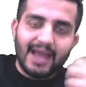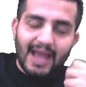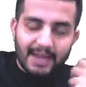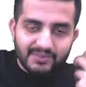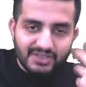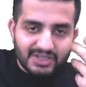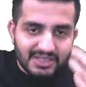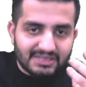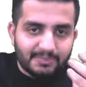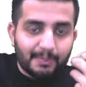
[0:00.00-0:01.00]
I'm
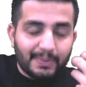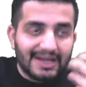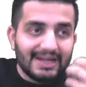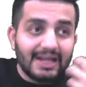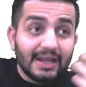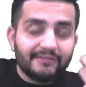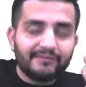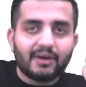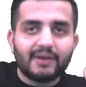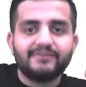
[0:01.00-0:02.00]
just printing
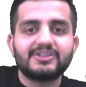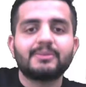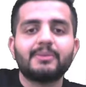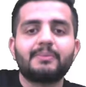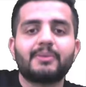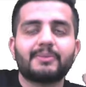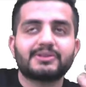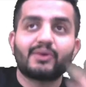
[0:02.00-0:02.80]
for a visible purpose.